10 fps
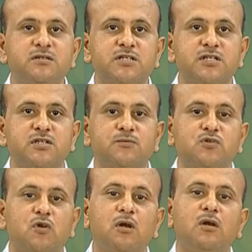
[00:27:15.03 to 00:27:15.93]
systems
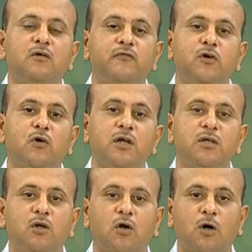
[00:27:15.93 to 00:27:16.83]
or we call it
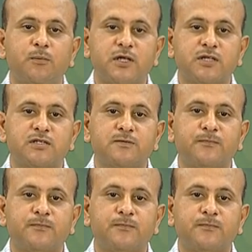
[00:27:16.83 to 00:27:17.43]
optics.